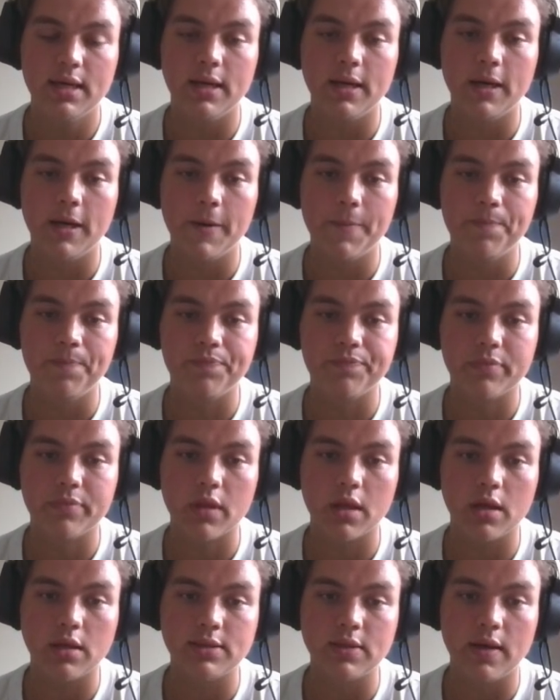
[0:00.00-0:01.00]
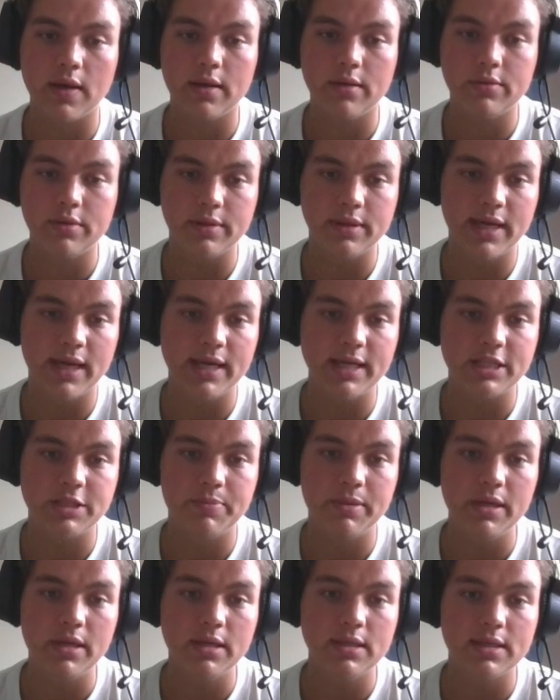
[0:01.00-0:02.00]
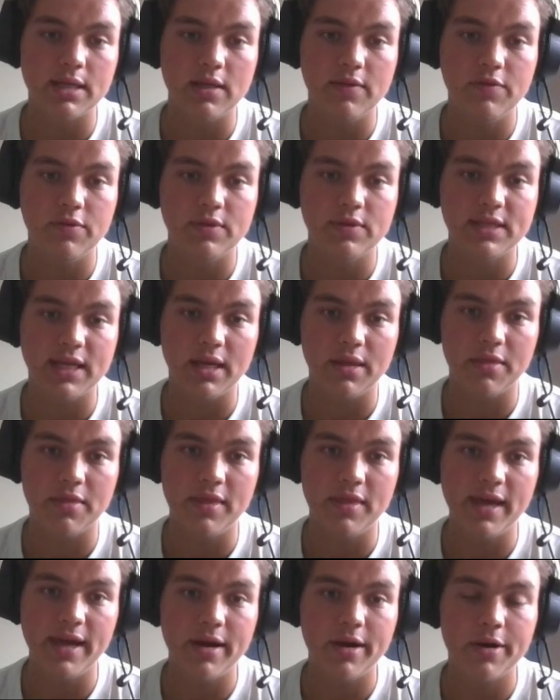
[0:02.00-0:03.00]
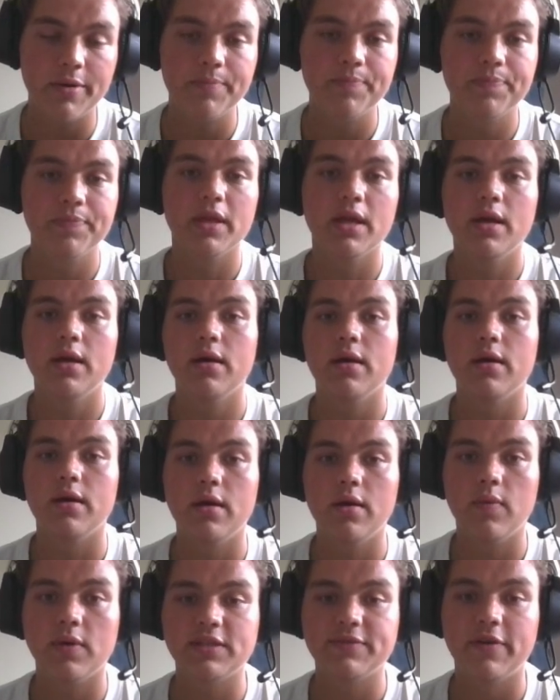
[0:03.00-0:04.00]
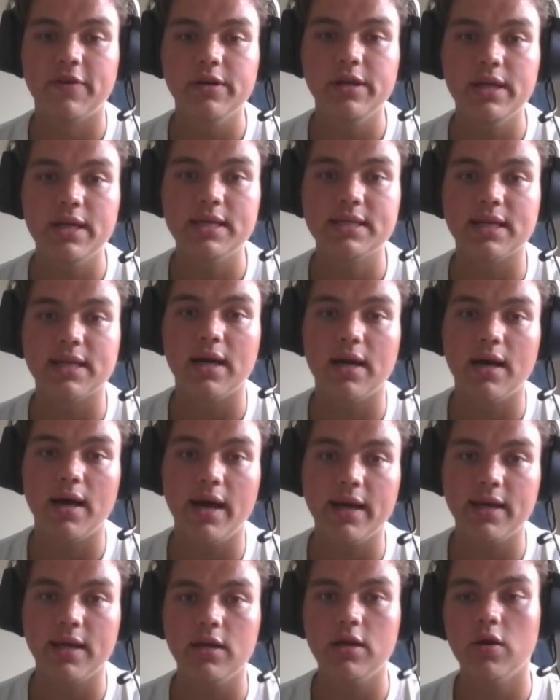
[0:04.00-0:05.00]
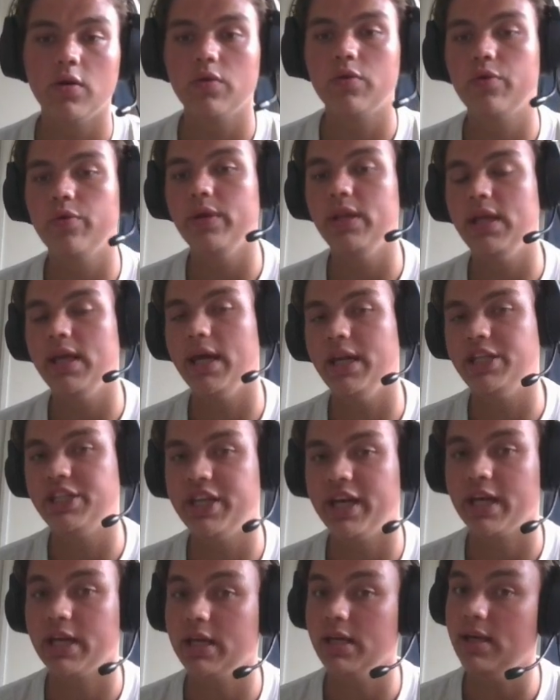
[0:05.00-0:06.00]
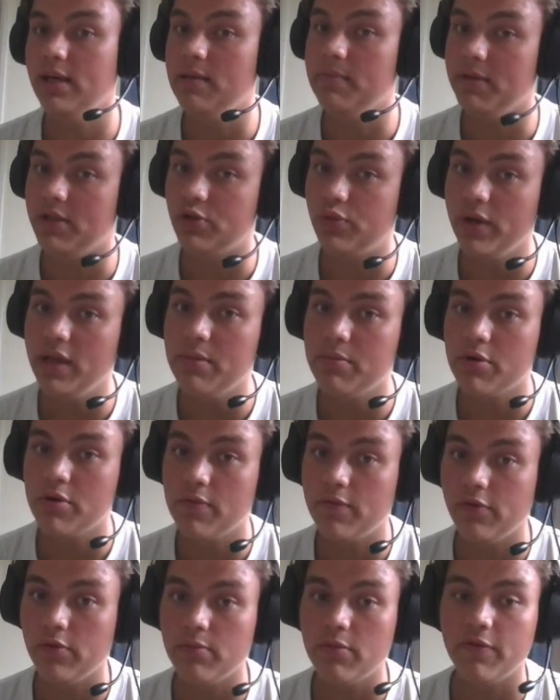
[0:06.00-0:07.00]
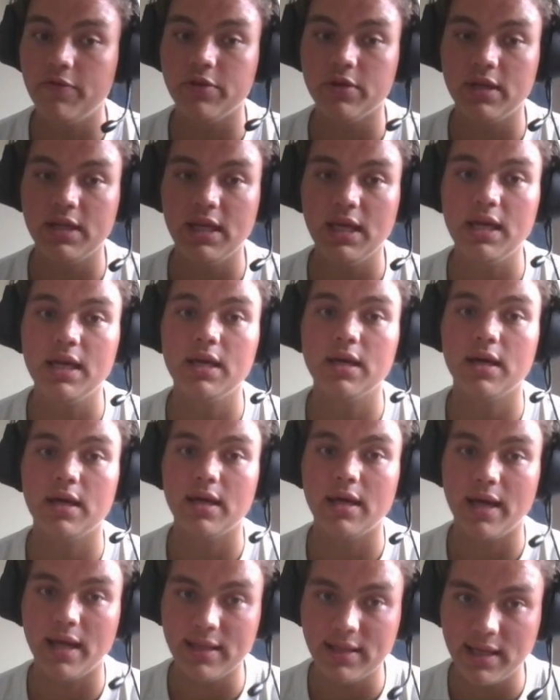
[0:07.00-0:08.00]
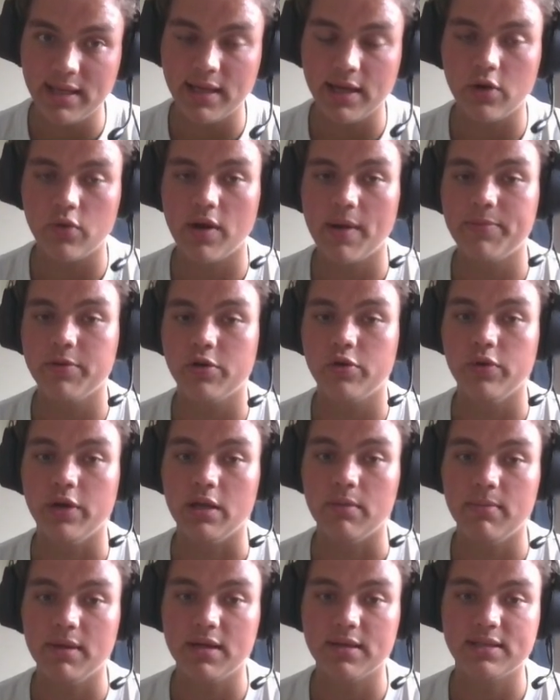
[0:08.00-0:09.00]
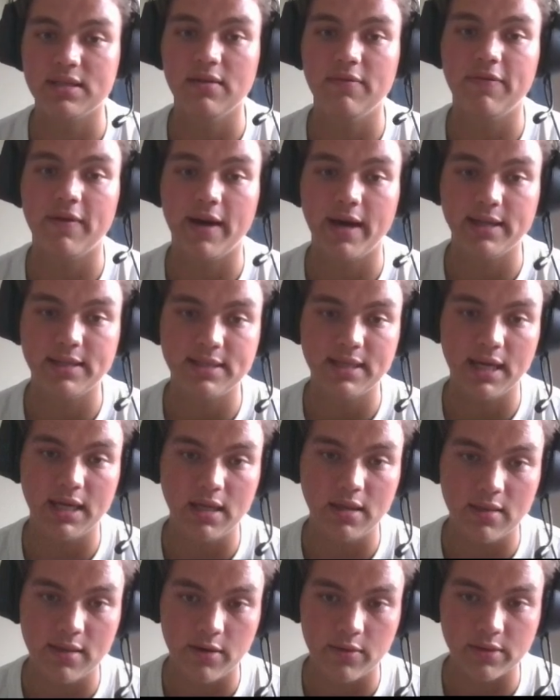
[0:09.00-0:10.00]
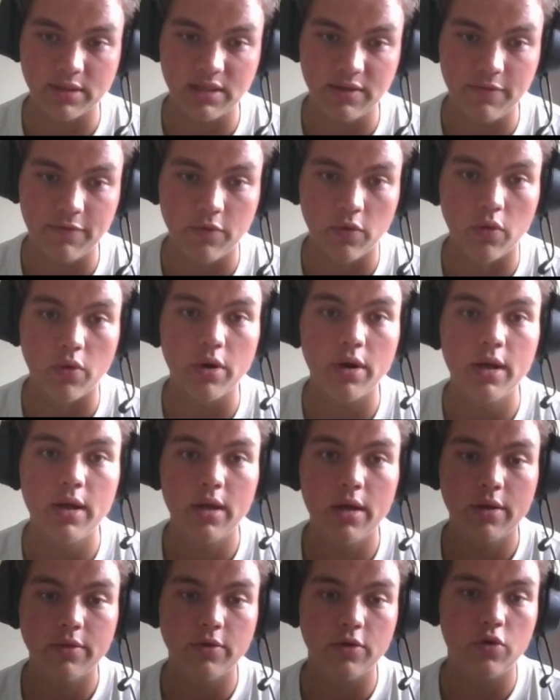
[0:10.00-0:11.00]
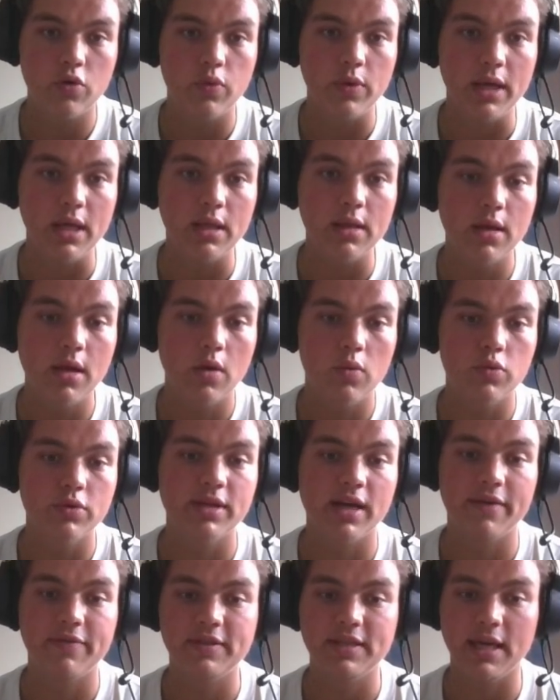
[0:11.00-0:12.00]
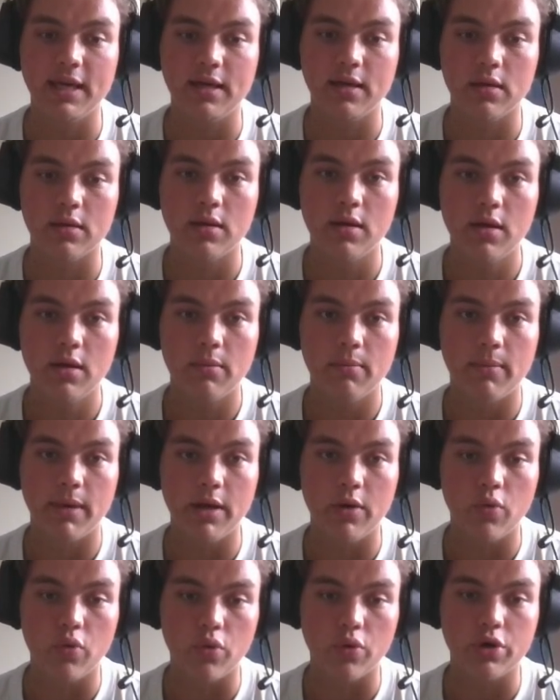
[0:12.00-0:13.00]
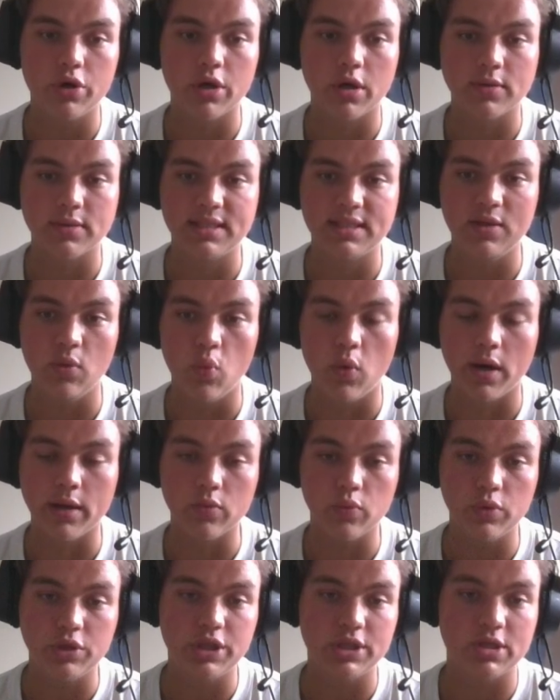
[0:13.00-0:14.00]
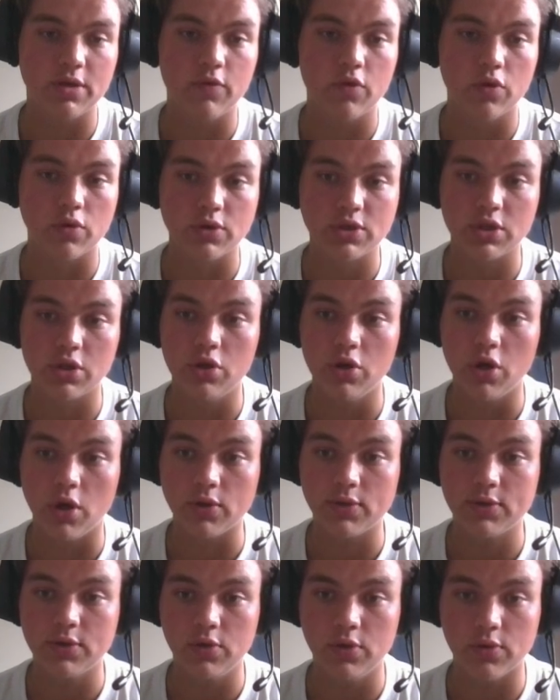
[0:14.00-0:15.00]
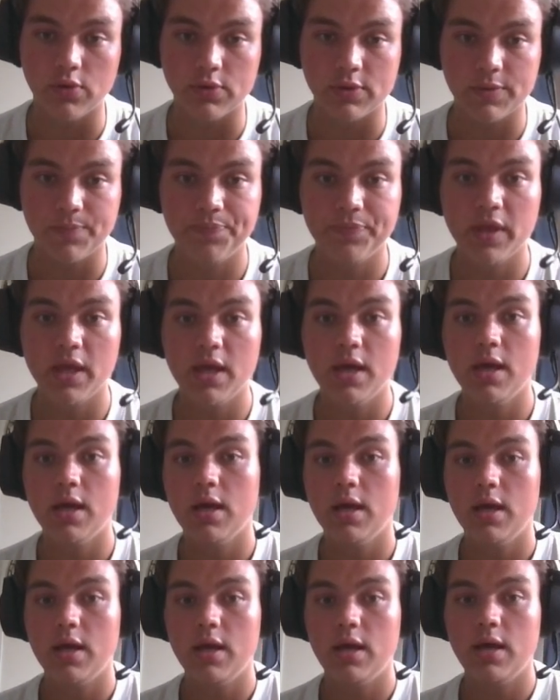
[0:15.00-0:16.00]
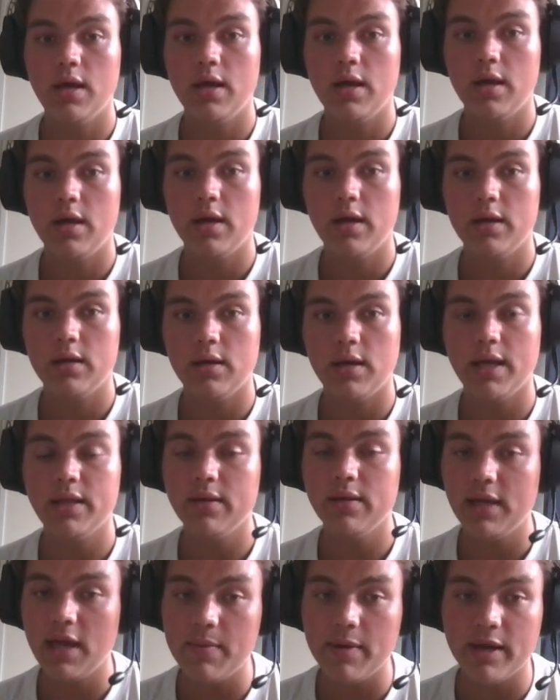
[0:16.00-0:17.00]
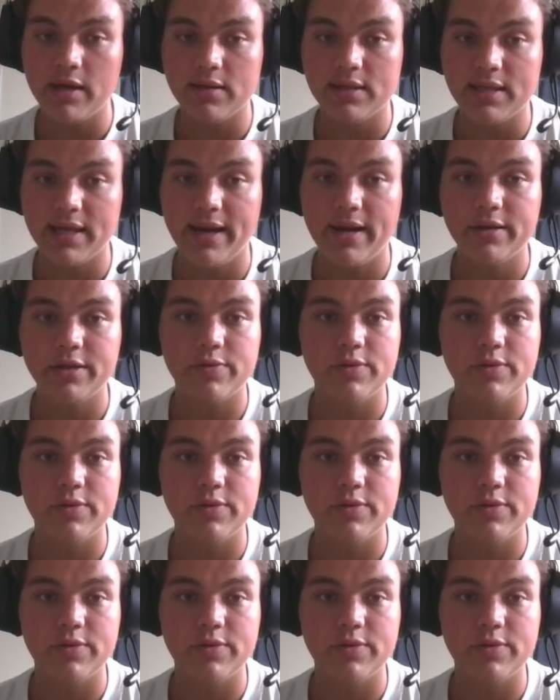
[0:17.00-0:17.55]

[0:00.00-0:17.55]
So the knight is pinned, and if you take there, what's funny is I can go queen e8 check in between move. You move the king, and then I grab the queen, because if I had taken there on d4, the queen would have taken my rook on c1, which is of course not good. And the game ended here.